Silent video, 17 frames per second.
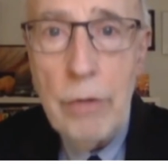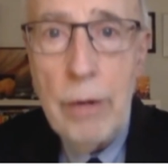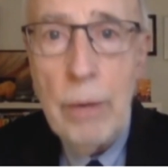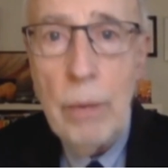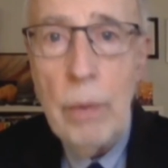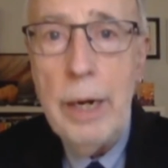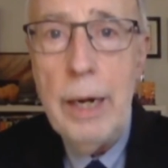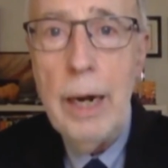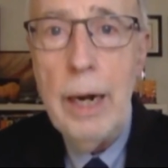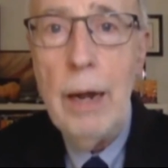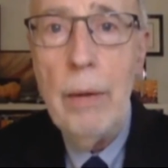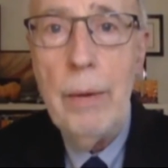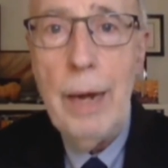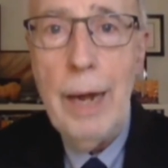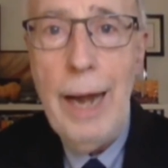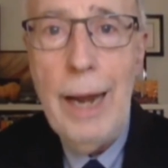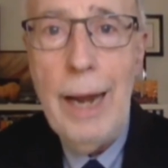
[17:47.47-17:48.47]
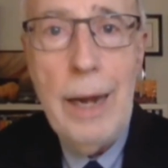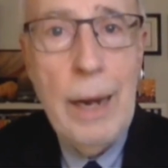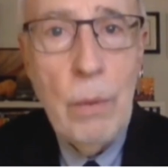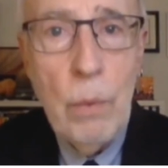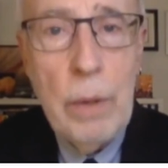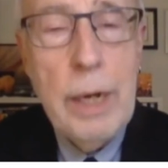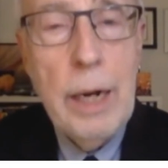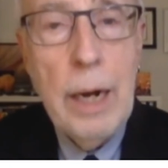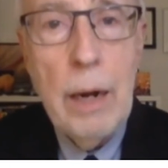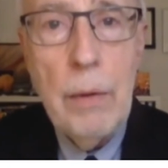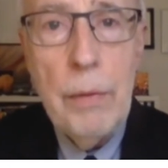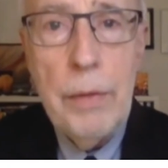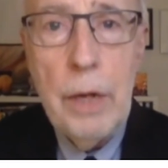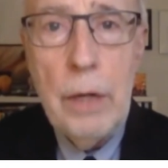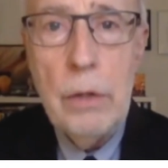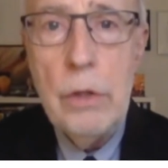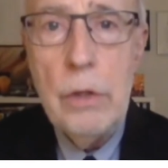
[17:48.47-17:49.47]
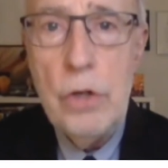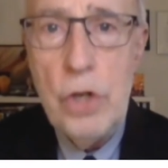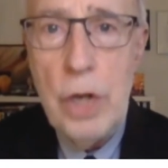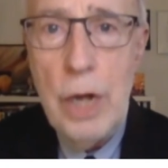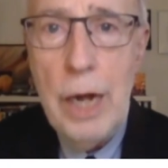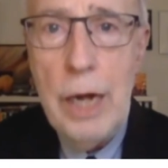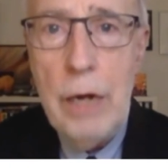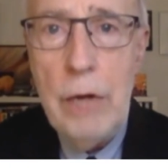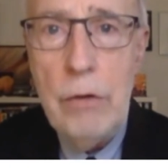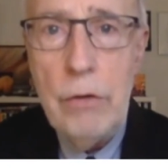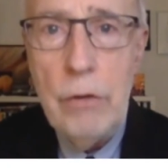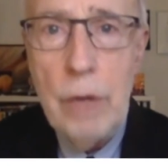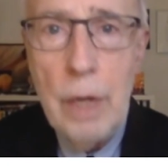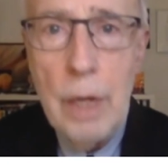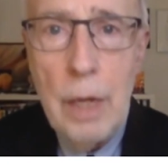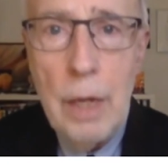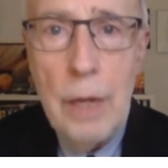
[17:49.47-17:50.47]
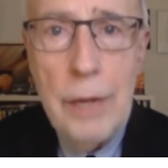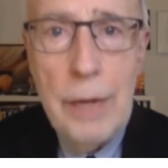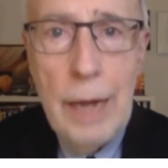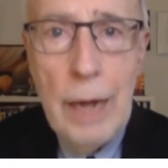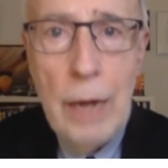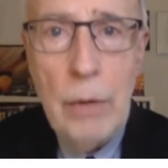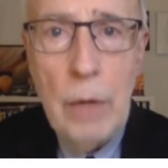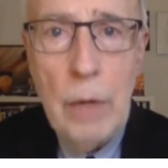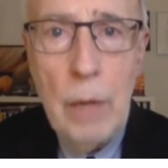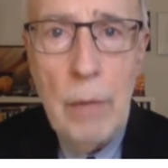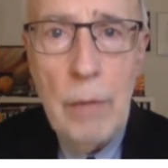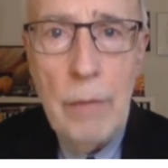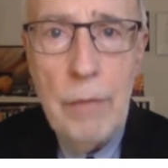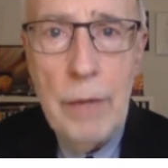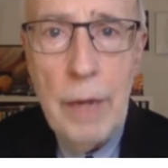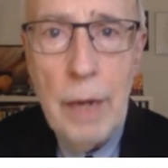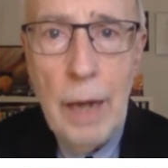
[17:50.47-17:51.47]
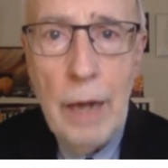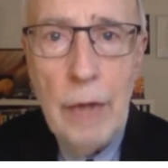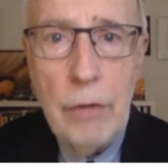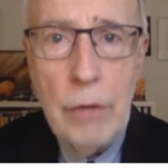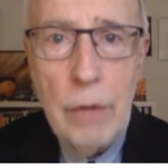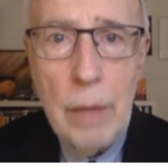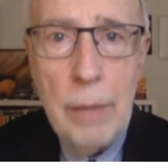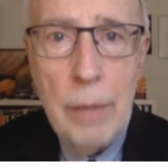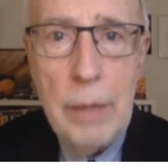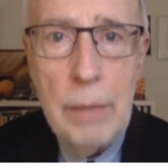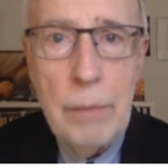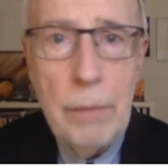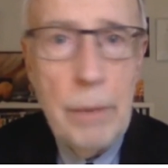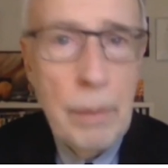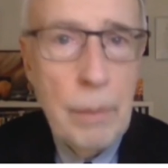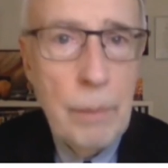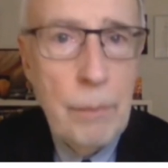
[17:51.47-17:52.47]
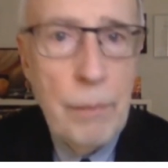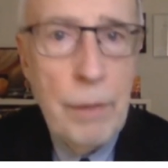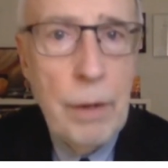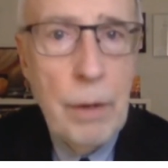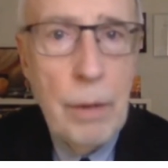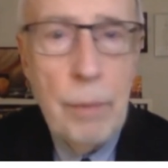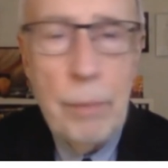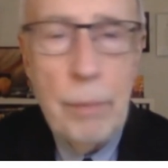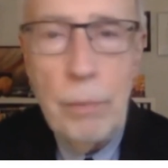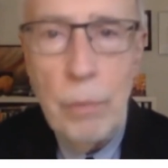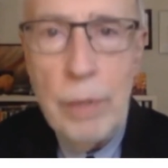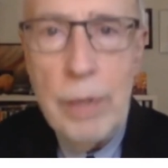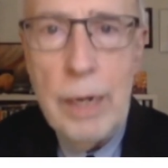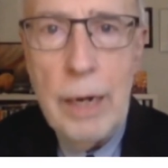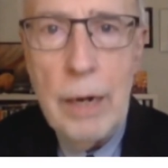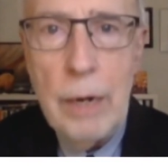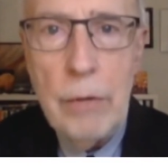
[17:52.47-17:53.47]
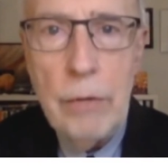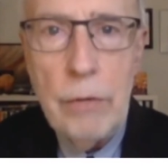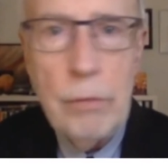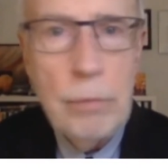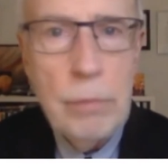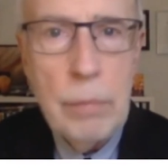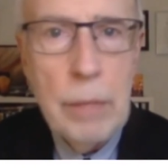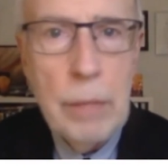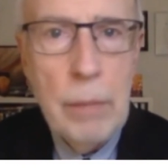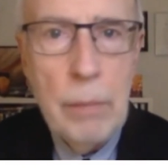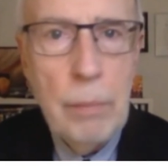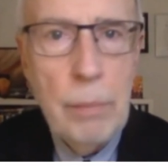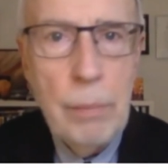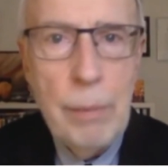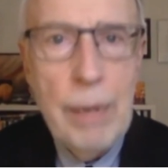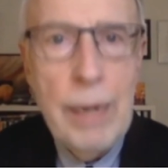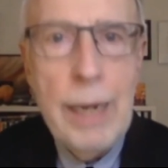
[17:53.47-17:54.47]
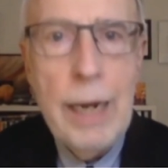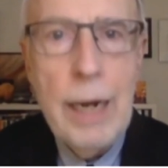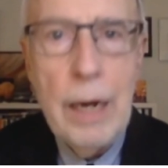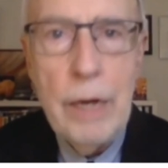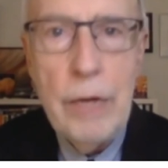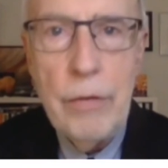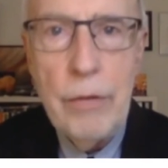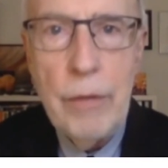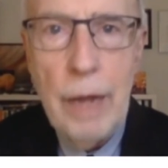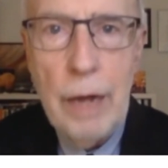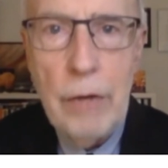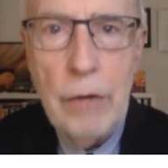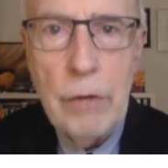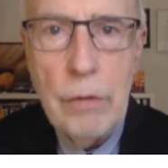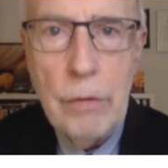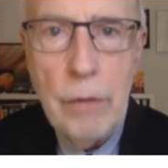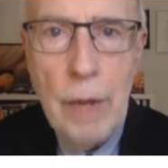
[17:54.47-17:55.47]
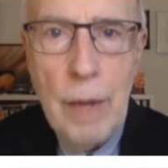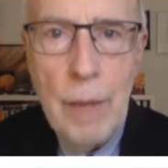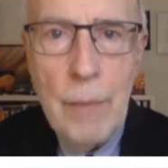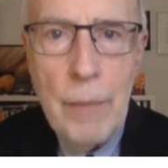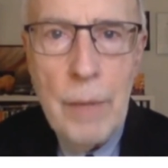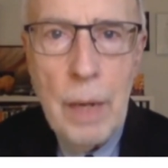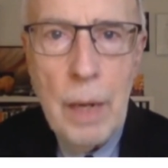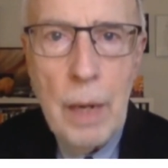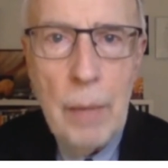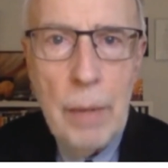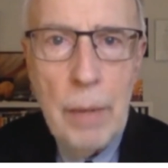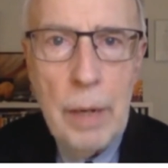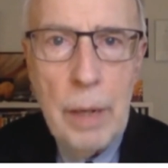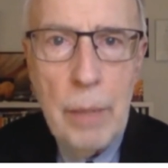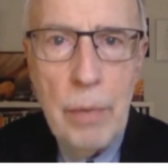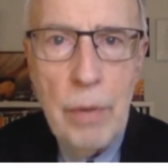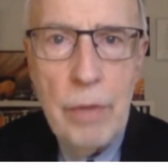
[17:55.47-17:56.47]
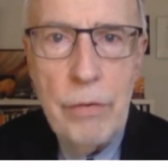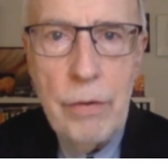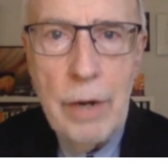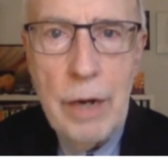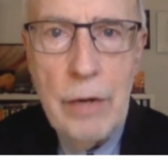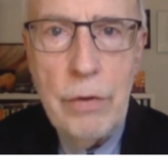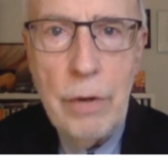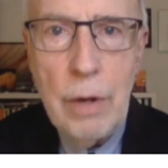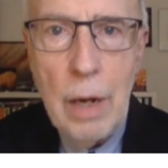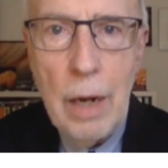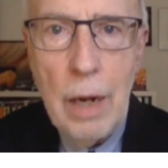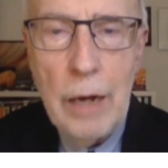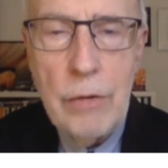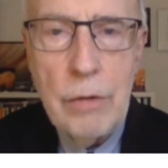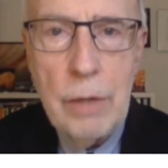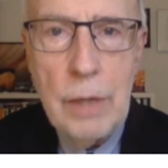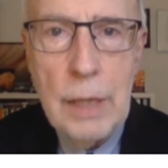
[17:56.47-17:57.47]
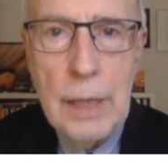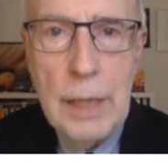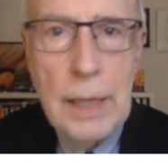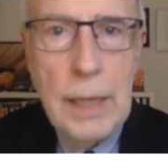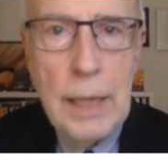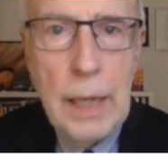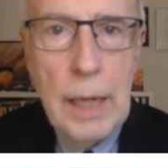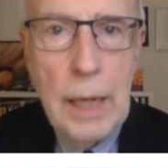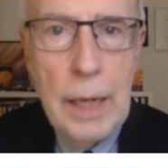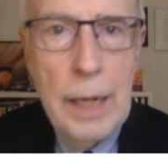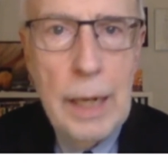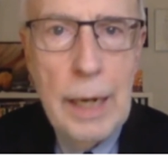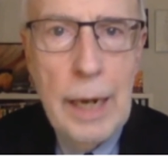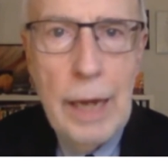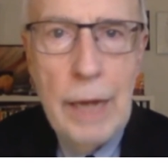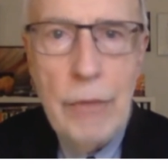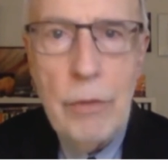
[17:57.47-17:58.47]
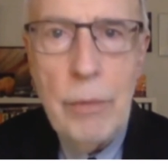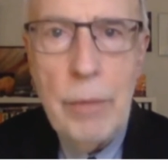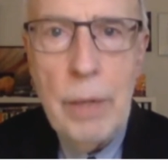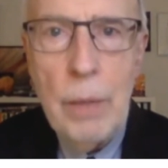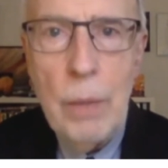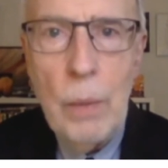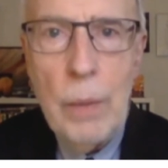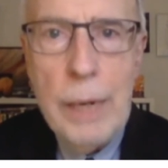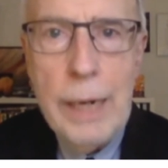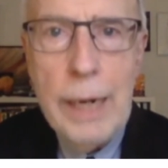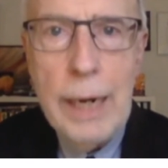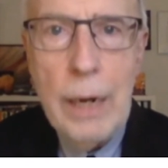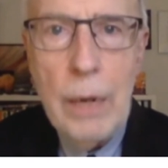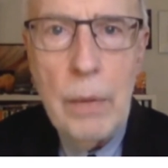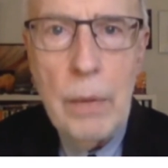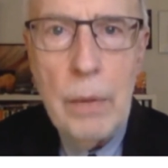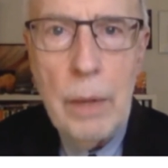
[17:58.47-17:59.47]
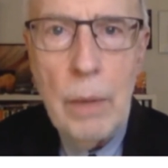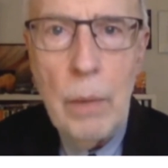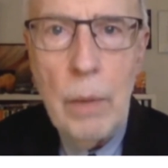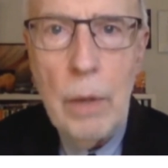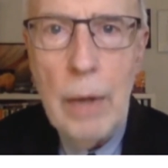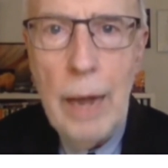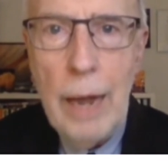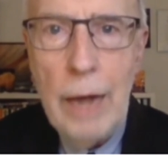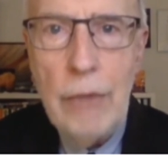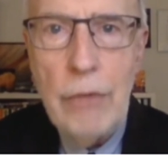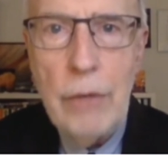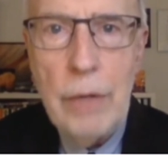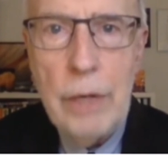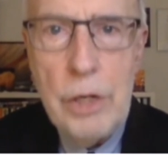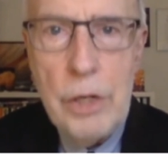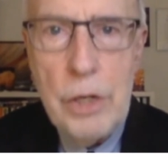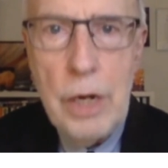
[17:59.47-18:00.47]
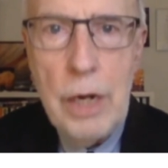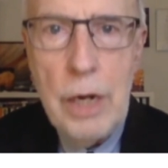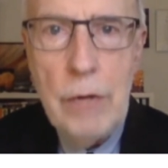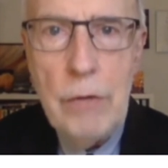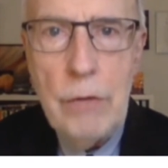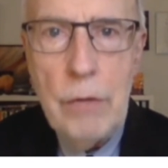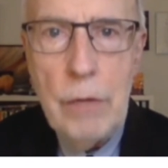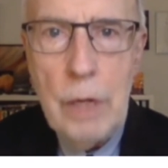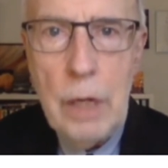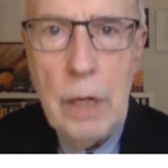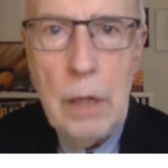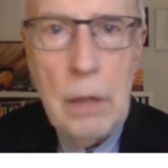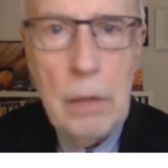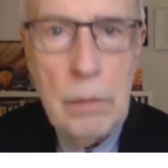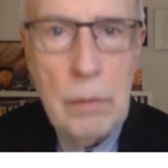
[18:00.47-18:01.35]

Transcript: recount, and a recount that could change the outcome of the election. I mean, there are recounts in many kinds of elections, but in a presidential election, it has to be a recount that would actually change the